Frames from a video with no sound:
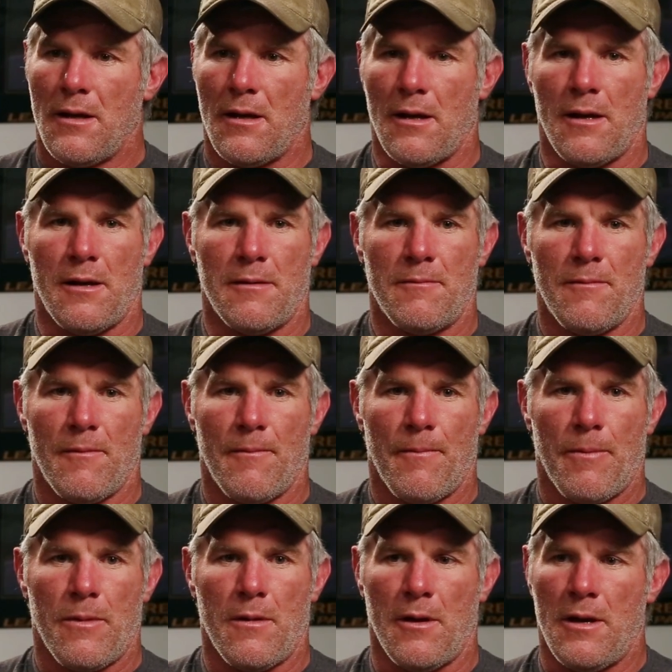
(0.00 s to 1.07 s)
And
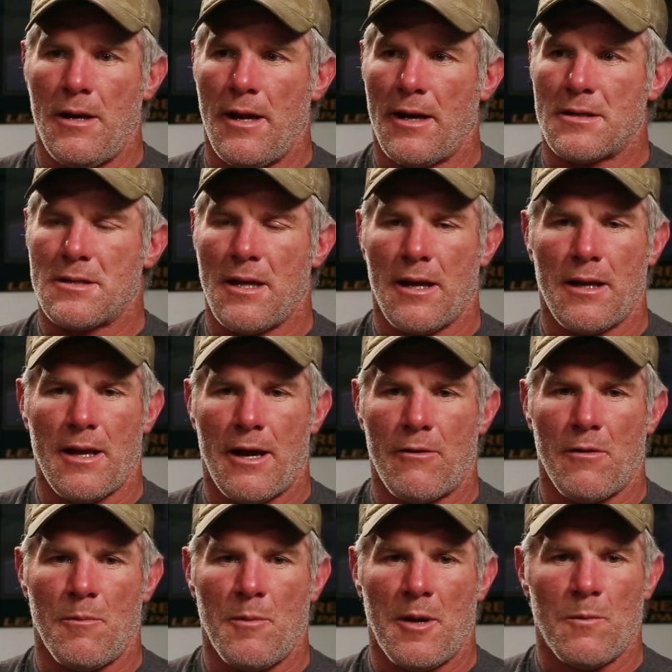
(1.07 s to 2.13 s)
the next thing that
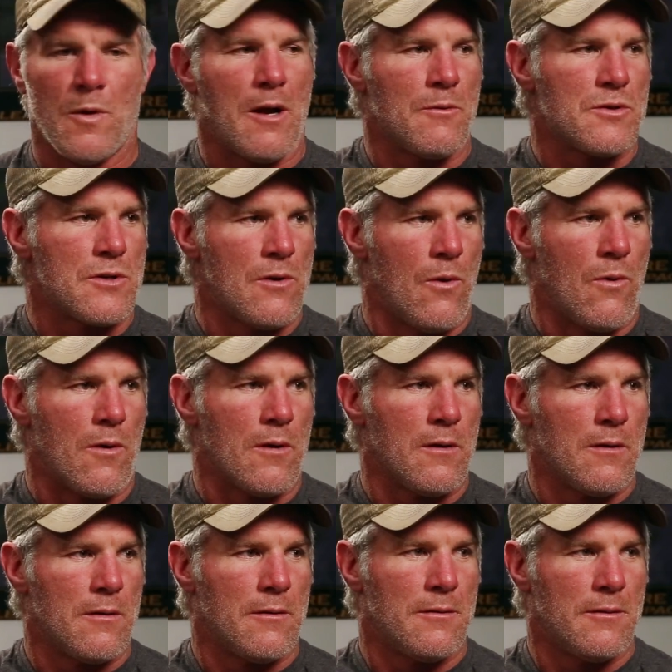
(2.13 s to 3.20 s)
I remember, I was
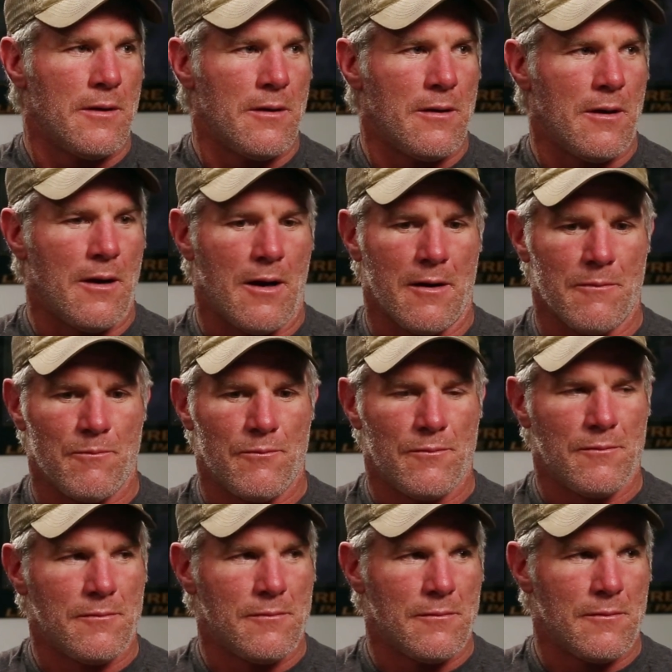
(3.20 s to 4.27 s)
snoring. Our
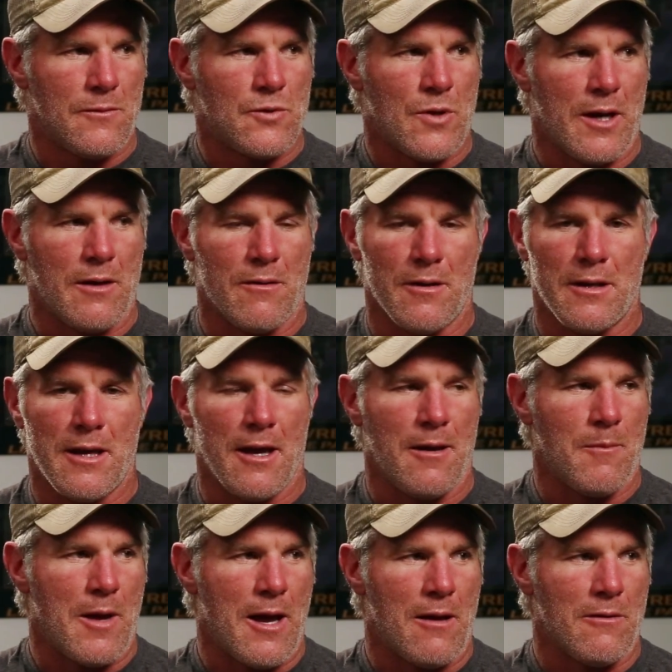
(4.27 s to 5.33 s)
trainer had
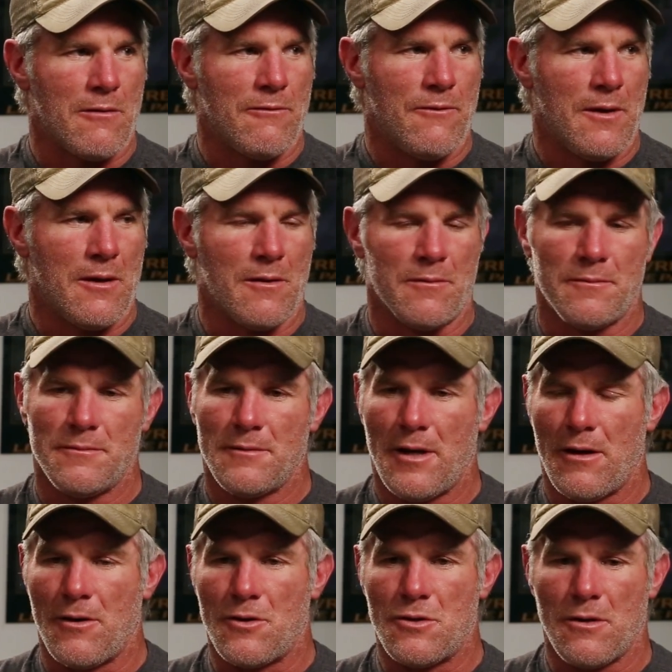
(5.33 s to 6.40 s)
came out on the field,
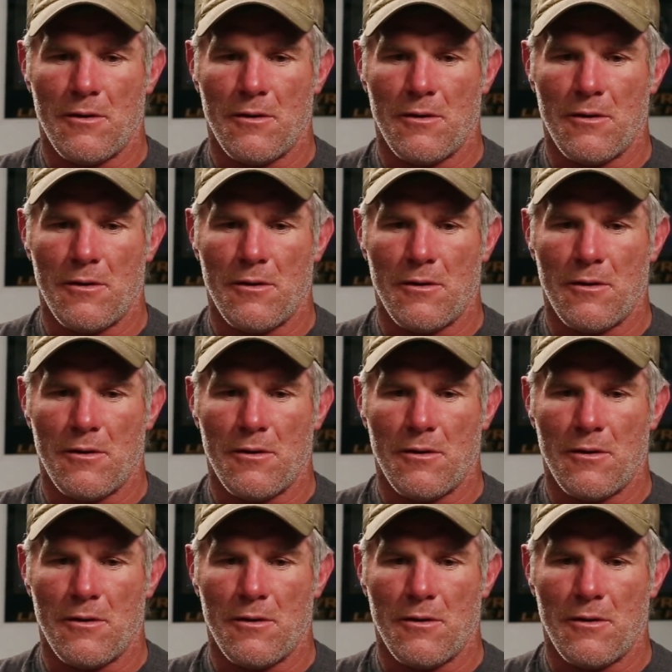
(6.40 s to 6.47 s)
Eric